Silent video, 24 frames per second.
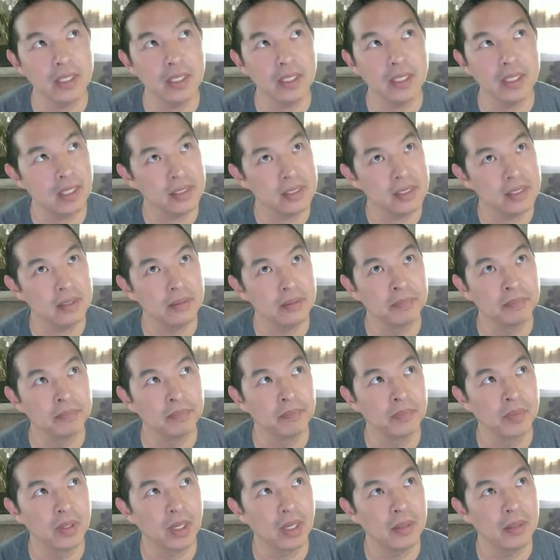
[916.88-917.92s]
that's I
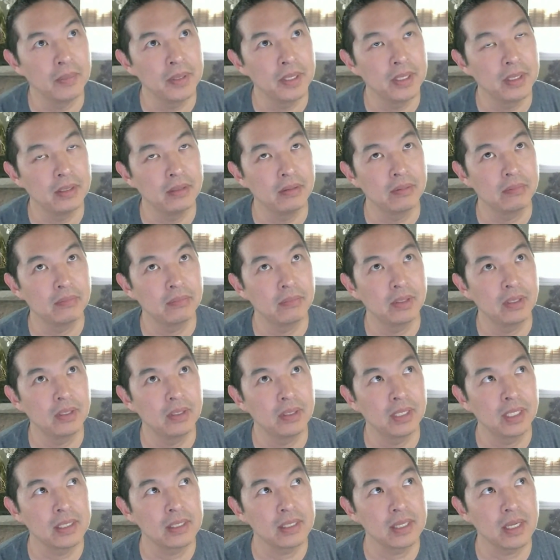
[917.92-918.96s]
mean,
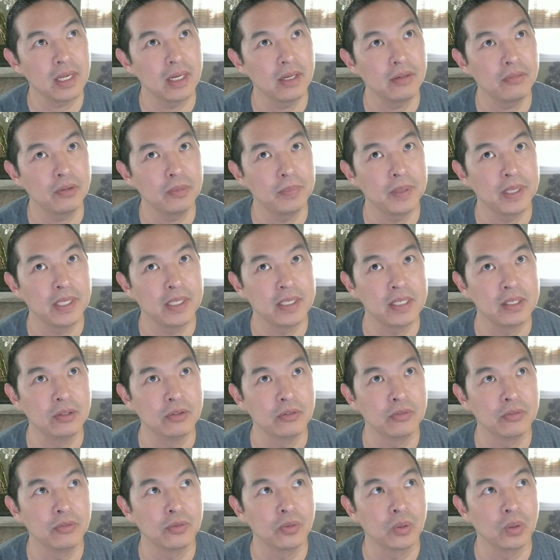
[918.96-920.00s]
that's kind of a big deal
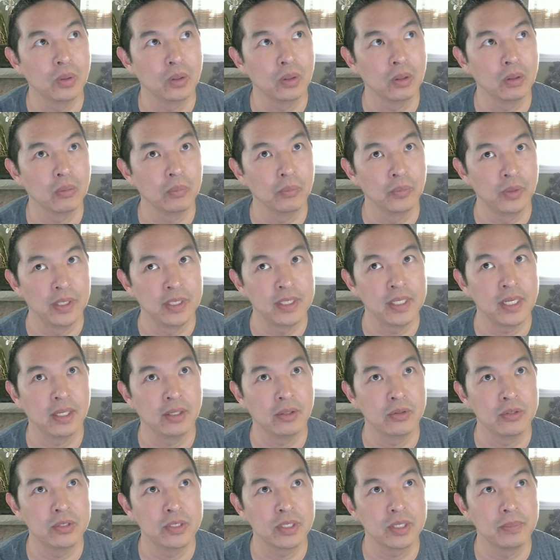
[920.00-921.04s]
for
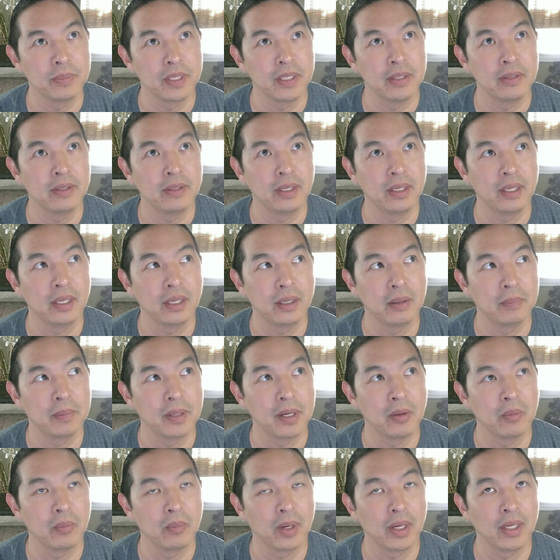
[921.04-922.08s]
retailers to be thinking
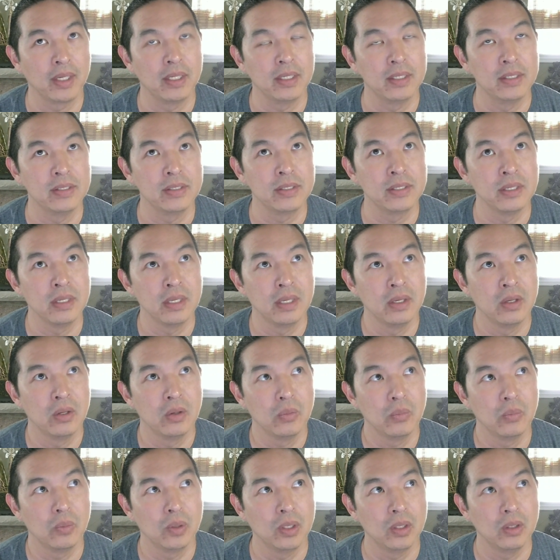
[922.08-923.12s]
about, right? Is
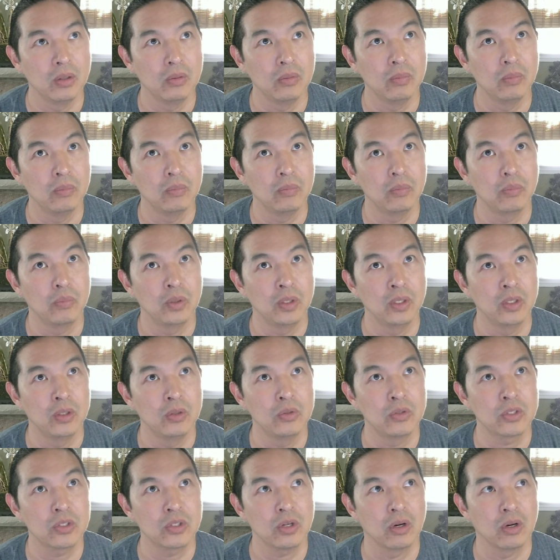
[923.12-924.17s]
when you
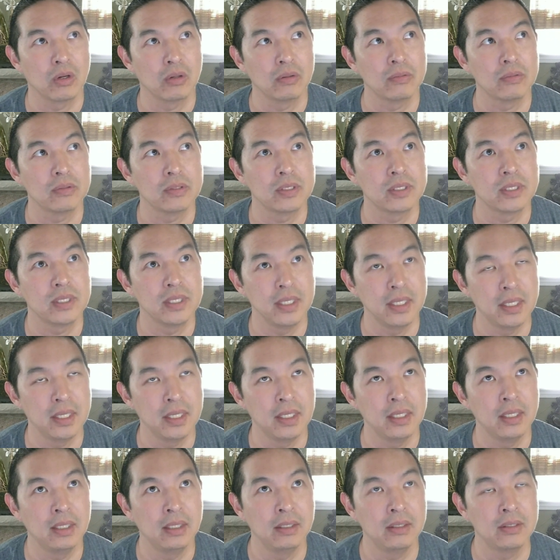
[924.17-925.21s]
start
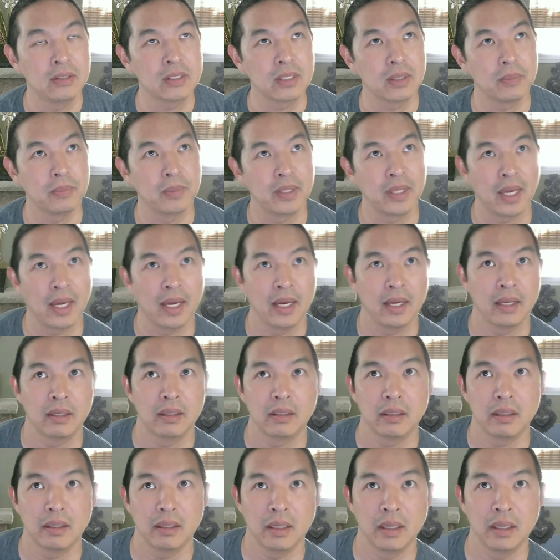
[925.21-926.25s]
seeing some of that,
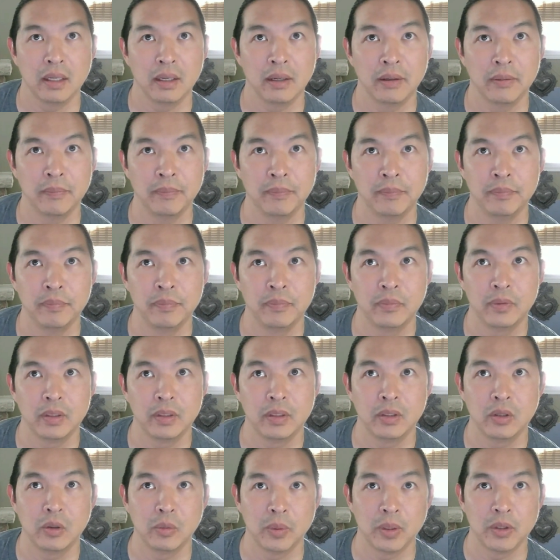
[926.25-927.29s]

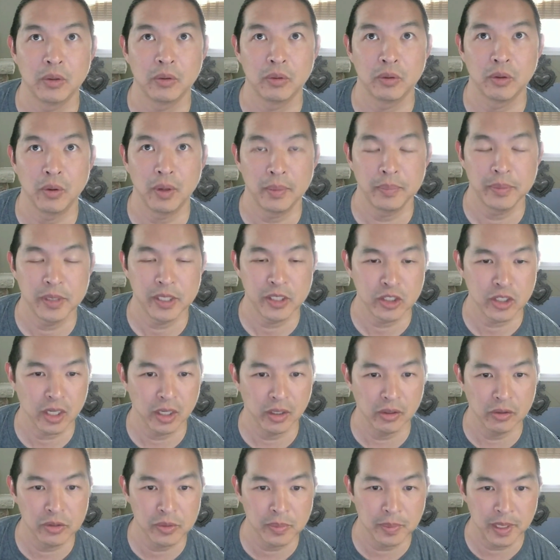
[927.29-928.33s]
whether they're empty
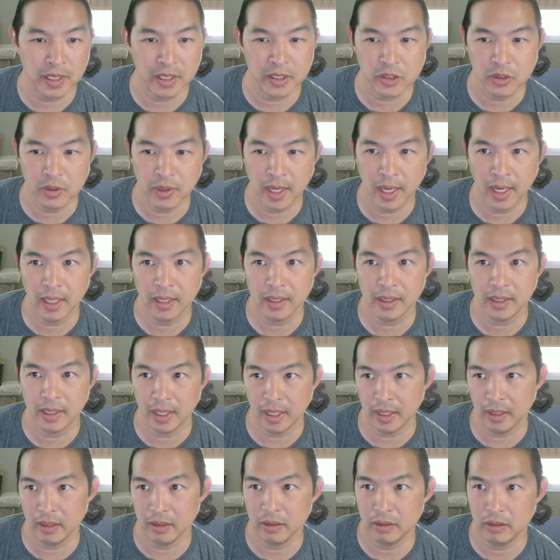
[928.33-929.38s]
shelves because you can't
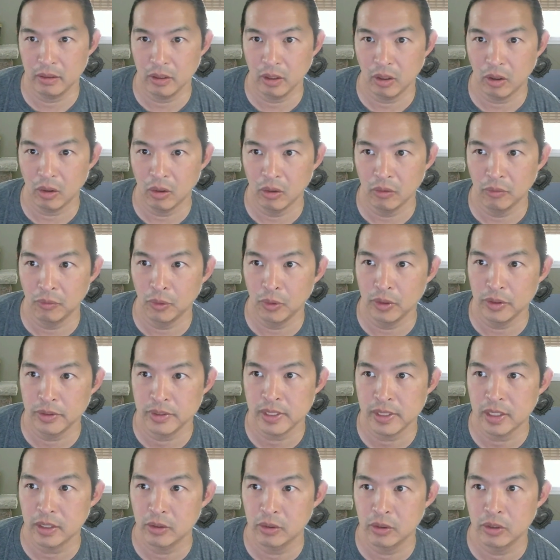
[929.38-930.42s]
get the olive oils
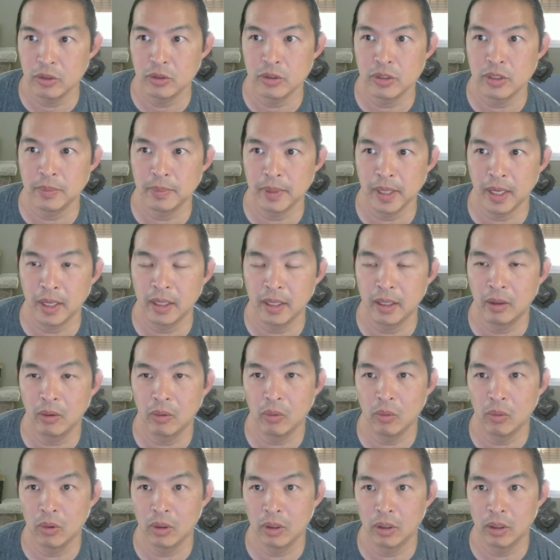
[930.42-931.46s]
that you're used to buying,
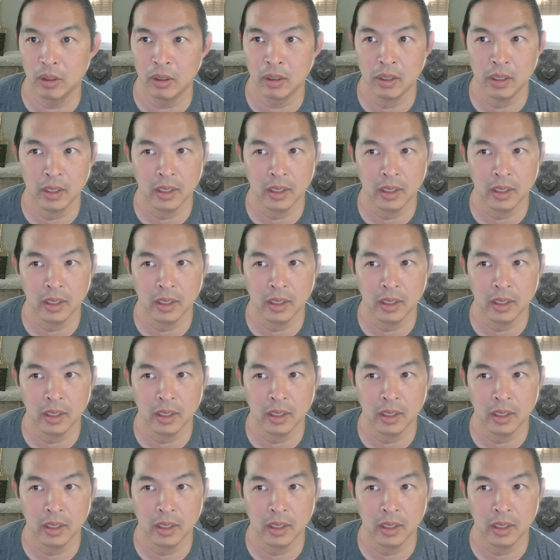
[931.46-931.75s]
or